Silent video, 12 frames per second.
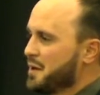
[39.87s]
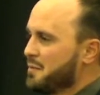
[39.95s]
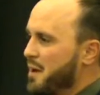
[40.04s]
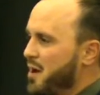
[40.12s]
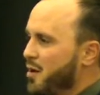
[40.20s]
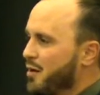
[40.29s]

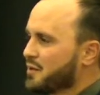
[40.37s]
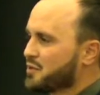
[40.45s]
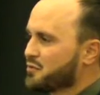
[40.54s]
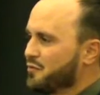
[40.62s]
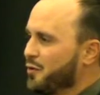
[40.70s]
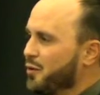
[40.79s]
My heart
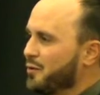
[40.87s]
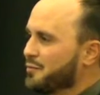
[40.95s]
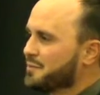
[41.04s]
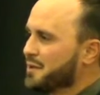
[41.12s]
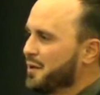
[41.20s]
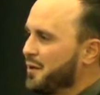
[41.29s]
is full.
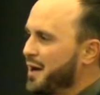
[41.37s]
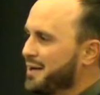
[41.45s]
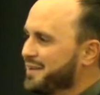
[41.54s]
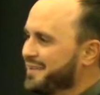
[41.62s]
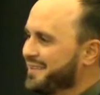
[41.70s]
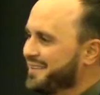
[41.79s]
You know,
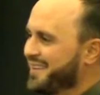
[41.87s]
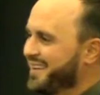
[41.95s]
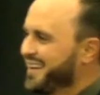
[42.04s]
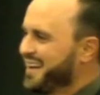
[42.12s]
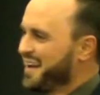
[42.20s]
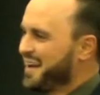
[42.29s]

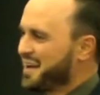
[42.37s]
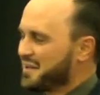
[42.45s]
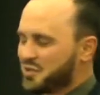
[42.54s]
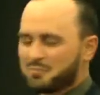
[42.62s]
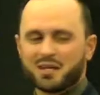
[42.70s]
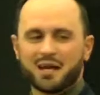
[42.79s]

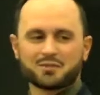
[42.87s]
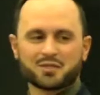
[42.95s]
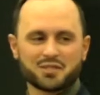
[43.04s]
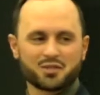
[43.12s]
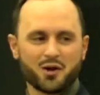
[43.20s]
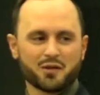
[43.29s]
sometimes
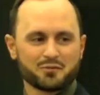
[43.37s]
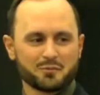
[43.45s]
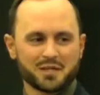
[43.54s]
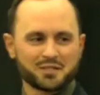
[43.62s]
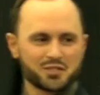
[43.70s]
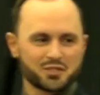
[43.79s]
it's hard for
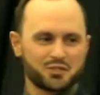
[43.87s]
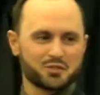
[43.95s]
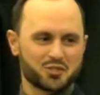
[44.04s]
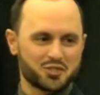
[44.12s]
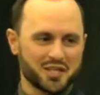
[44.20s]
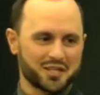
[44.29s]
me to just do
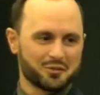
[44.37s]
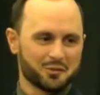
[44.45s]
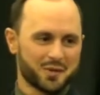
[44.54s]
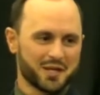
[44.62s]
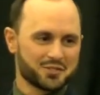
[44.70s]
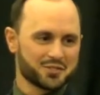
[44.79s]
single
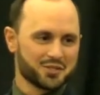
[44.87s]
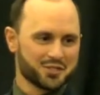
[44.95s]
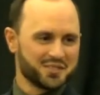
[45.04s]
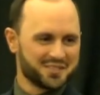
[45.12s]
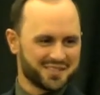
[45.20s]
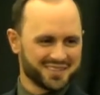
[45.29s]

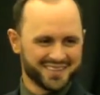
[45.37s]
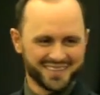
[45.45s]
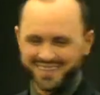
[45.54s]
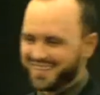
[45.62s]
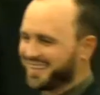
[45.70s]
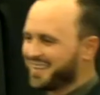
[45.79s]
messages.
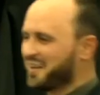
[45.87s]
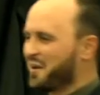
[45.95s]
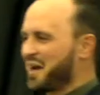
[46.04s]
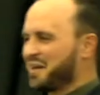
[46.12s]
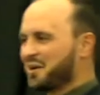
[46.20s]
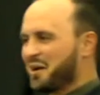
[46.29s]
You know,
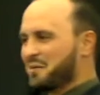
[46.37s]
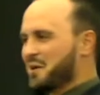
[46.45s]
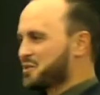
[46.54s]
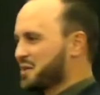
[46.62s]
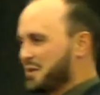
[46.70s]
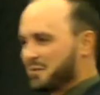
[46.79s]
I get on a
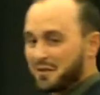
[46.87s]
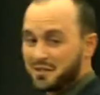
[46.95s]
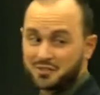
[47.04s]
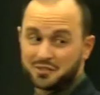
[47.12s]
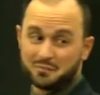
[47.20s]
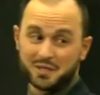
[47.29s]
message and think, well,
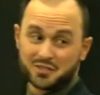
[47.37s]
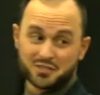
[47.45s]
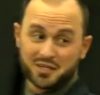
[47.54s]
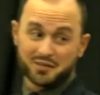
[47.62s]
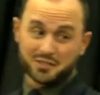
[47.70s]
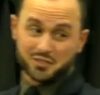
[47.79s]
this could be a
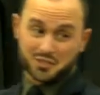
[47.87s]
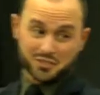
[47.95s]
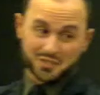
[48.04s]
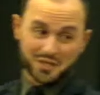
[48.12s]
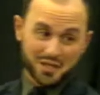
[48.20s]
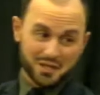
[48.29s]
series
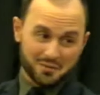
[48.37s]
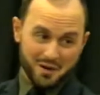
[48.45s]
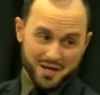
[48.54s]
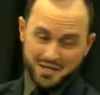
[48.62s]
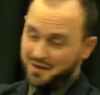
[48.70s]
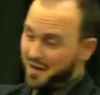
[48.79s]
just
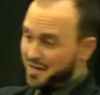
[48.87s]
right here.